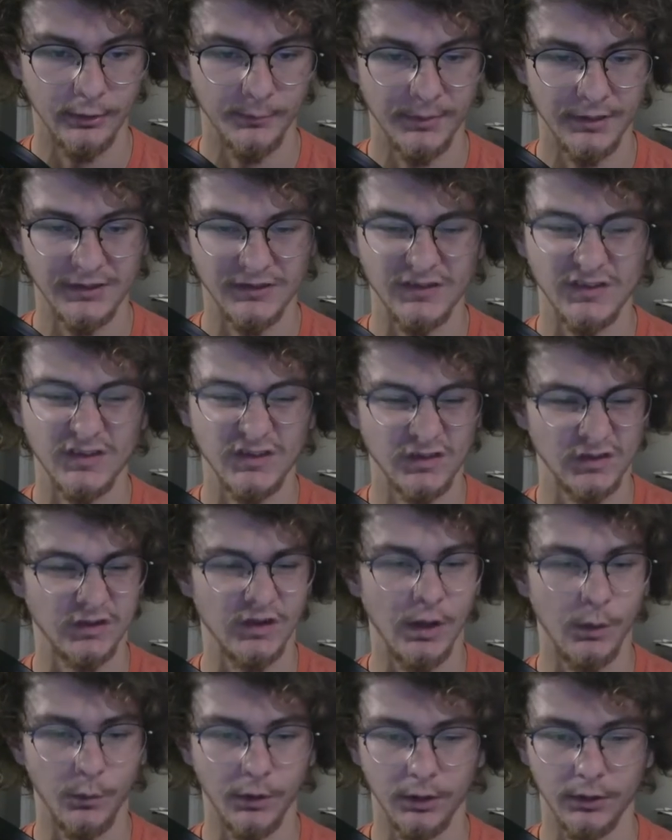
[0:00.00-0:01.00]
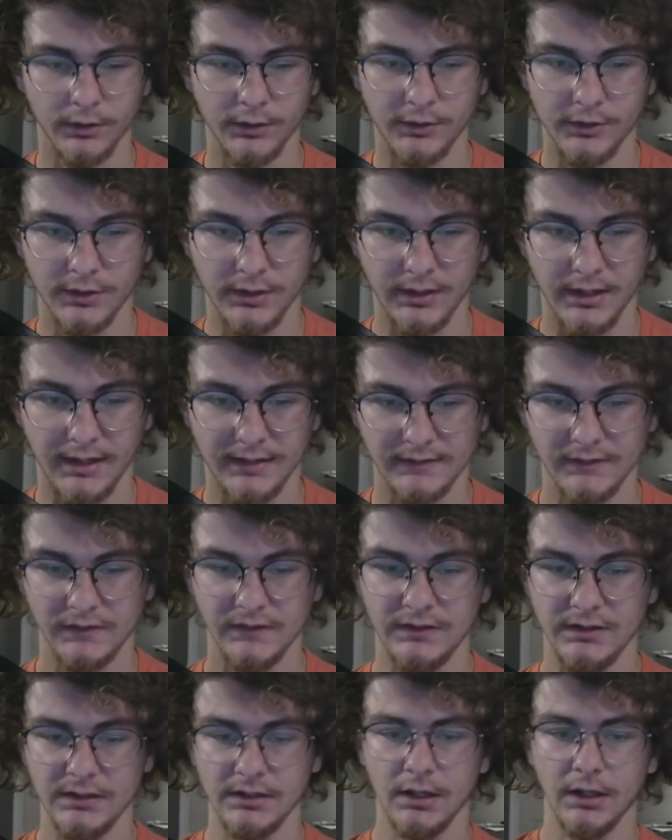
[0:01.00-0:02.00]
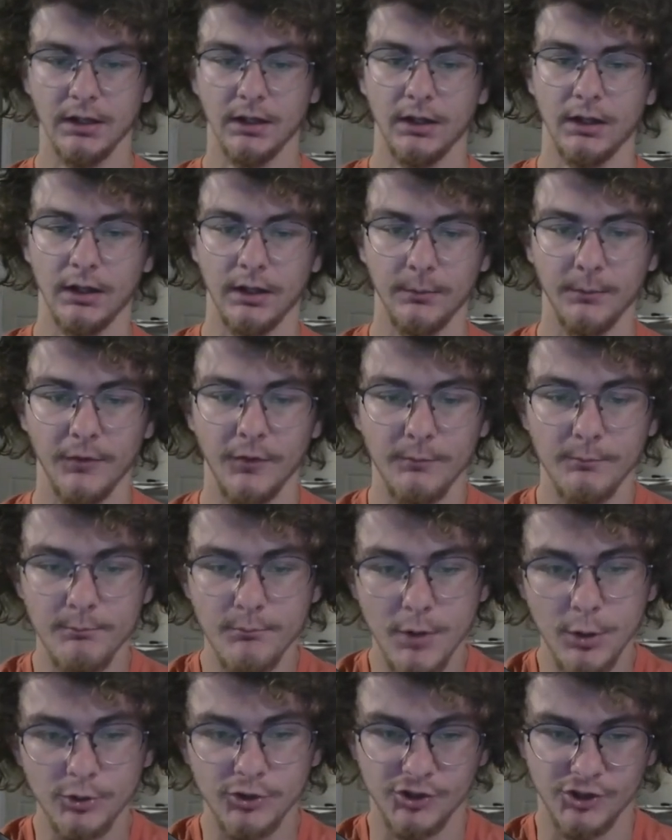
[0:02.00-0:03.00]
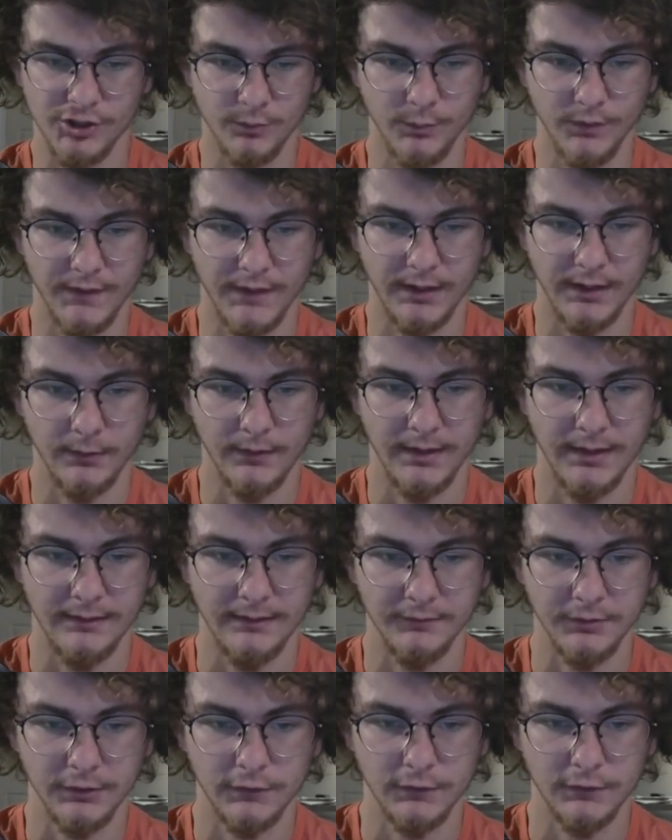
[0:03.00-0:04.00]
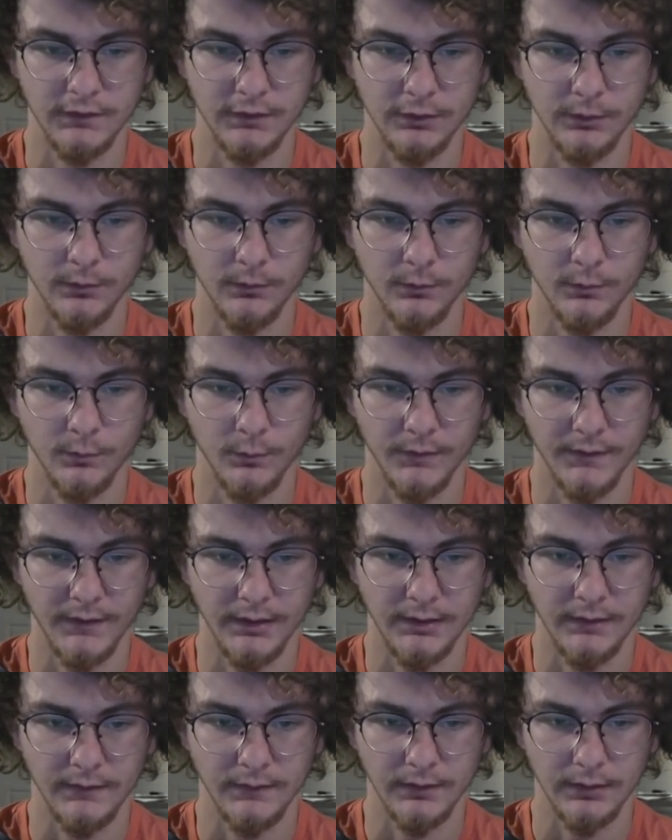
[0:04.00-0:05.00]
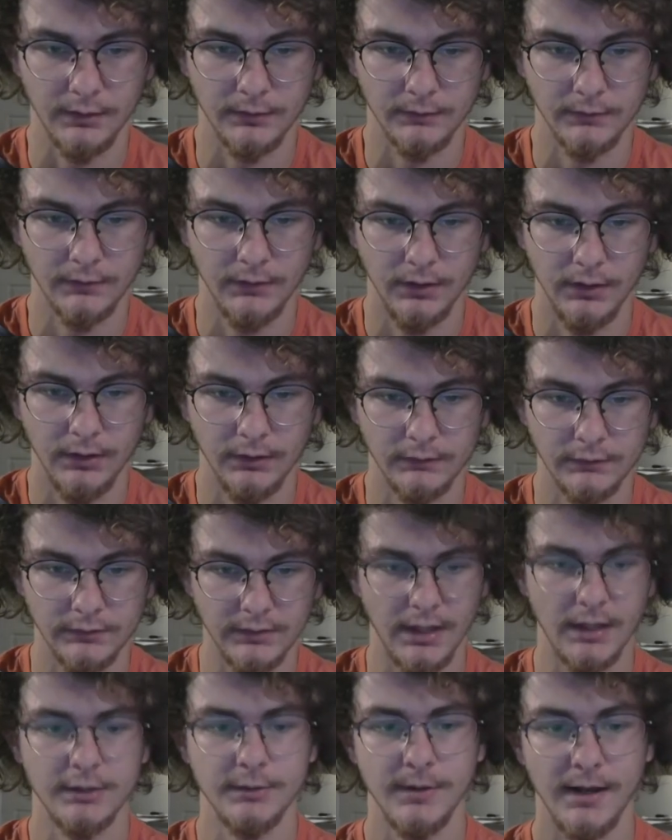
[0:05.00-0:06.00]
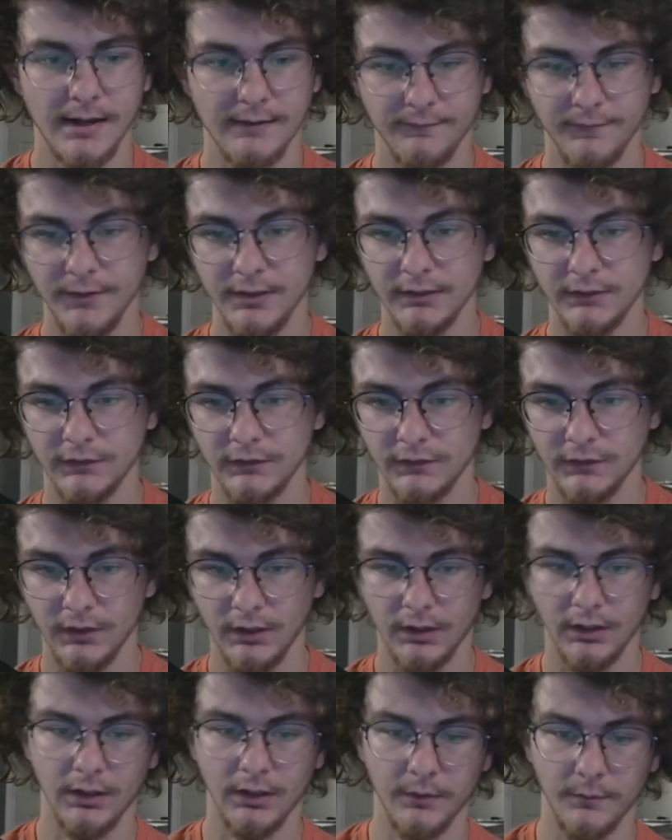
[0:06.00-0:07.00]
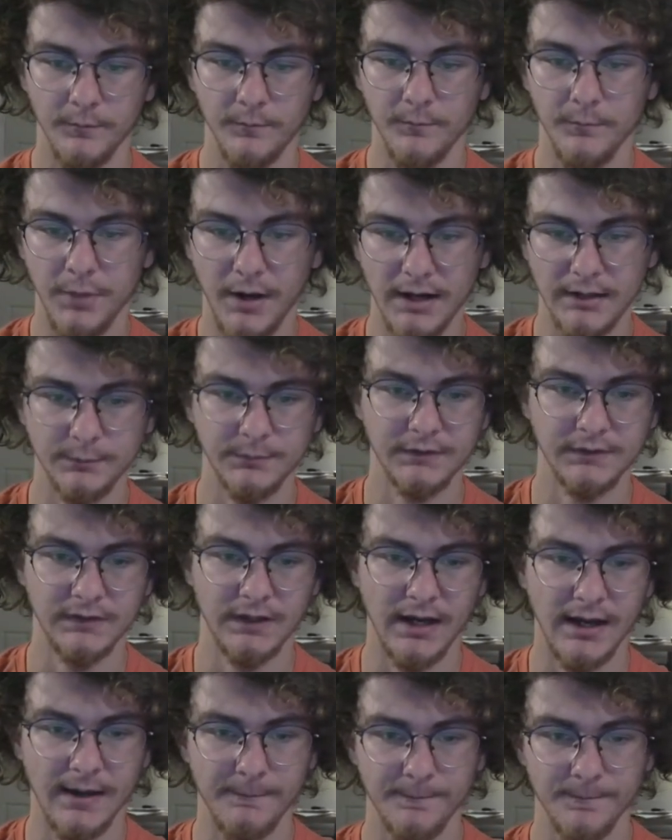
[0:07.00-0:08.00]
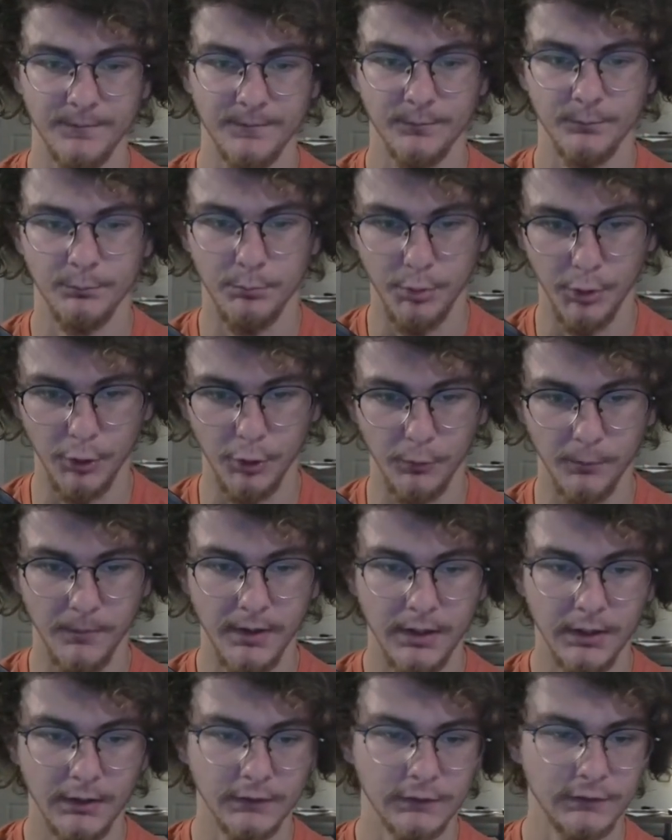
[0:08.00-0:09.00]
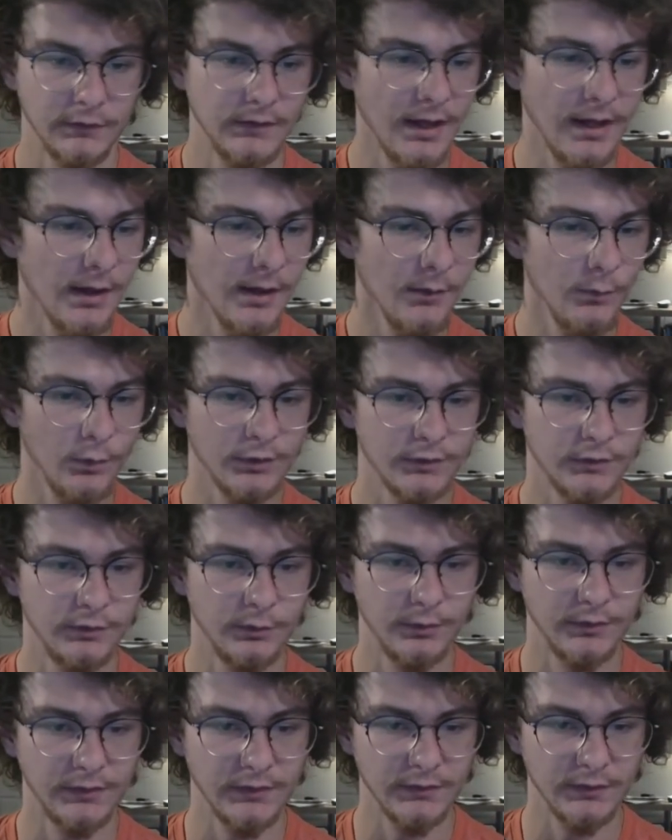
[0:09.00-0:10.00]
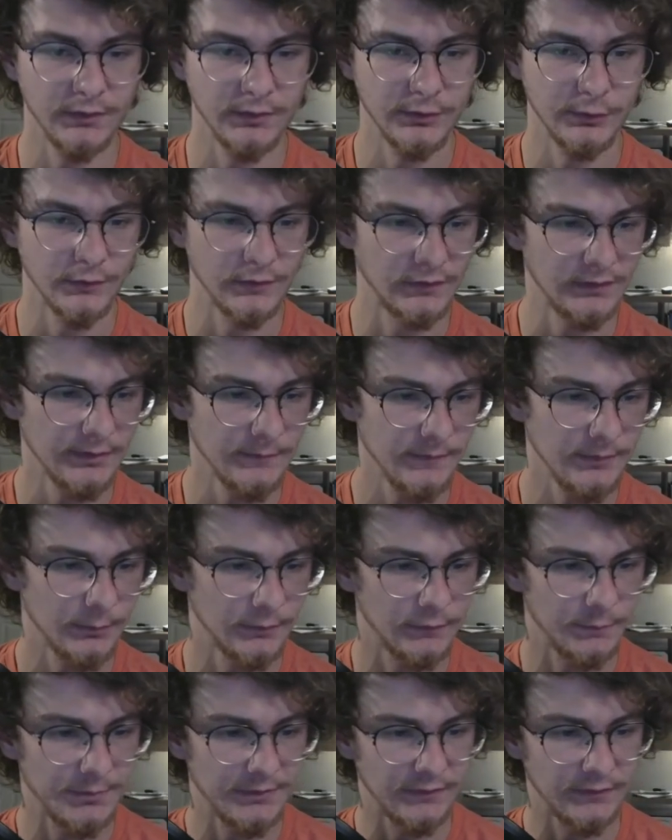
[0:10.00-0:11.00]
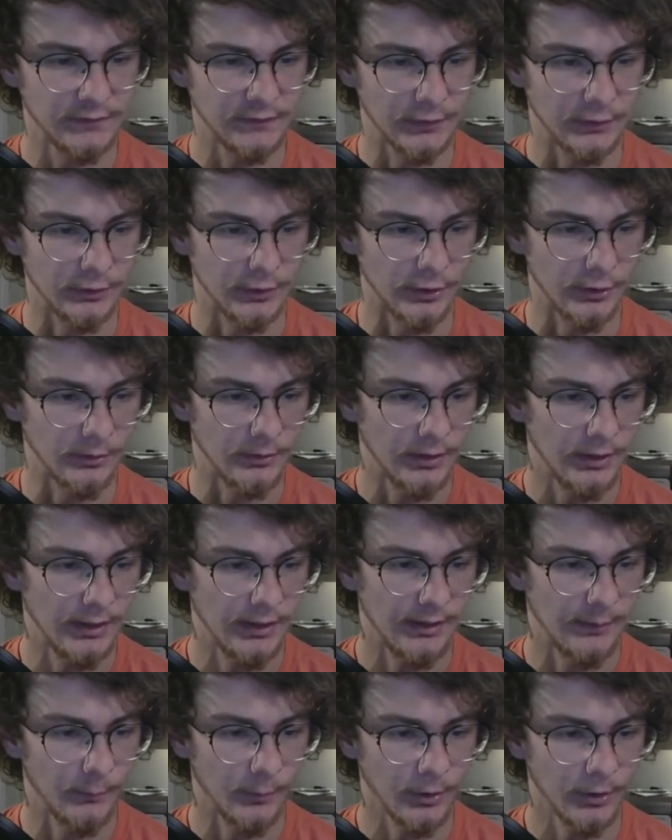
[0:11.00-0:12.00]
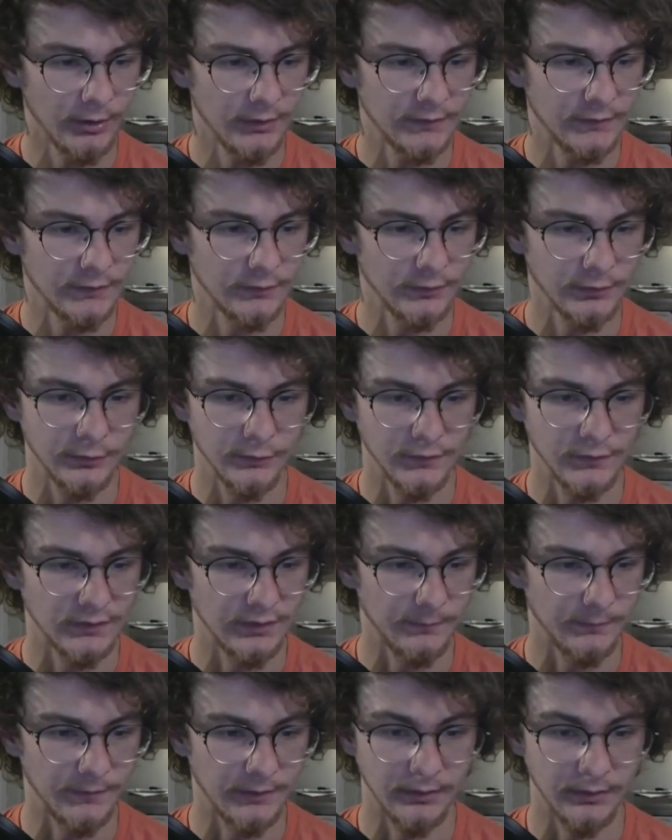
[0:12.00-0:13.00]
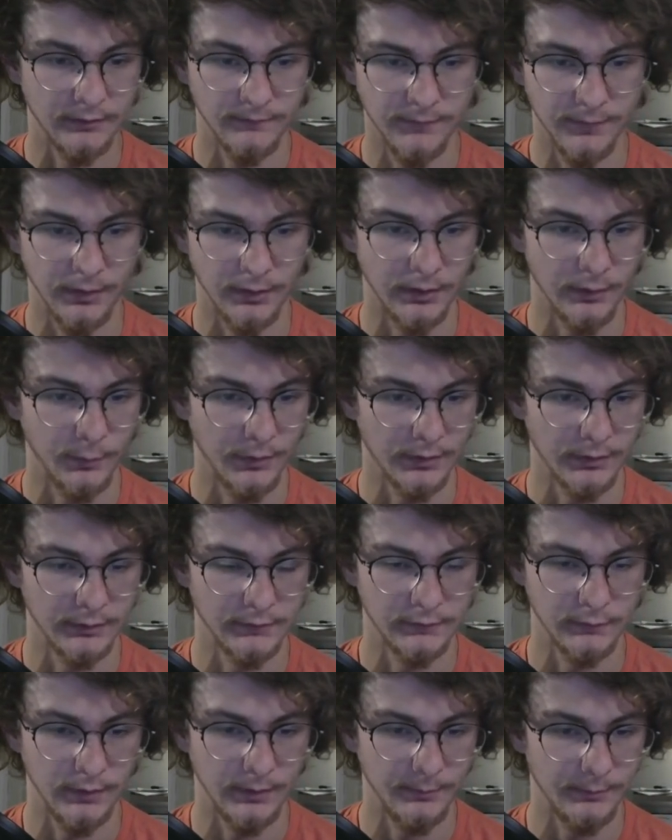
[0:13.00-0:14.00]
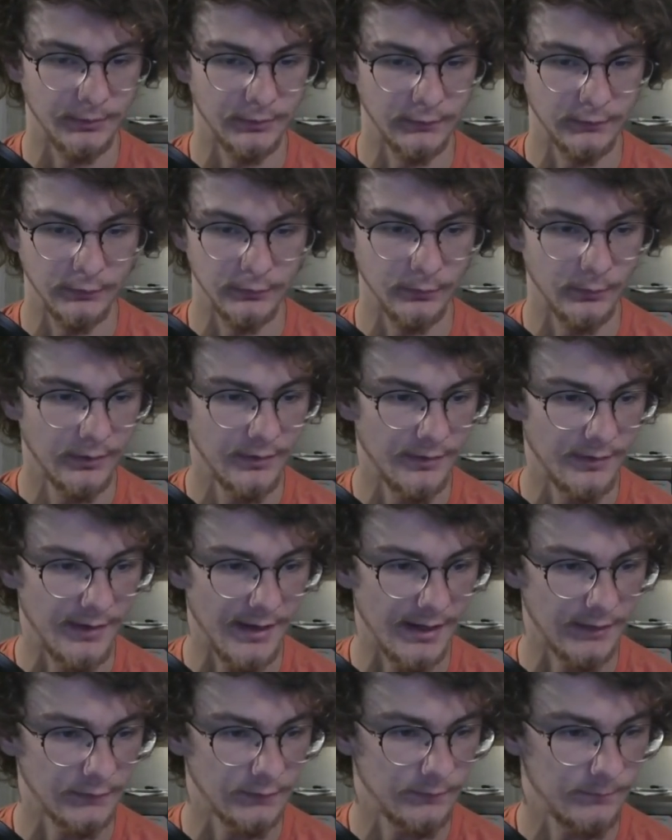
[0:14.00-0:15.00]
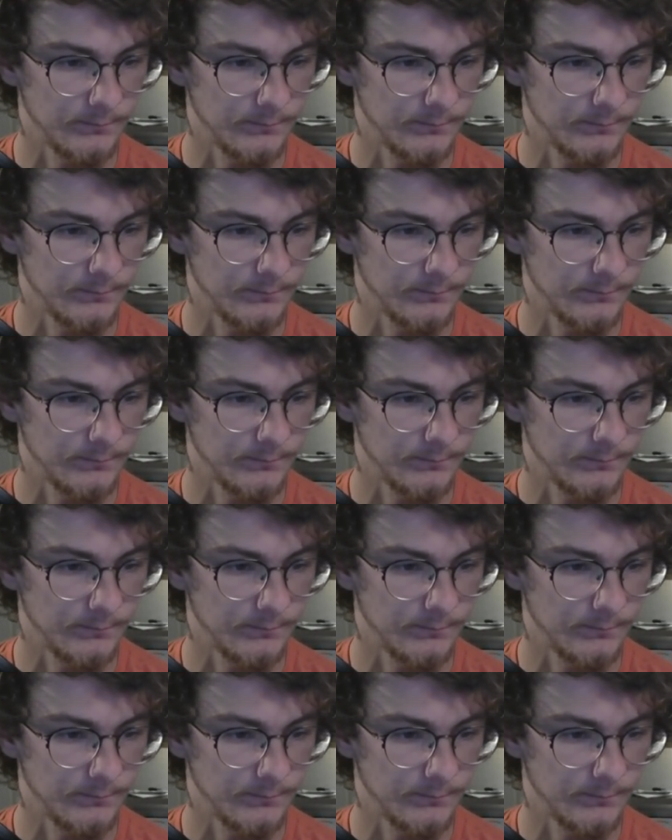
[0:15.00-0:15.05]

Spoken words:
because it's slower and you can kind of see the motion without having to deal with anything else. So now you have this bottom to top, boom. So now I want to essentially do the same thing with species unknown, and we're going to essentially do the same thing very quickly. So I'm going to do that.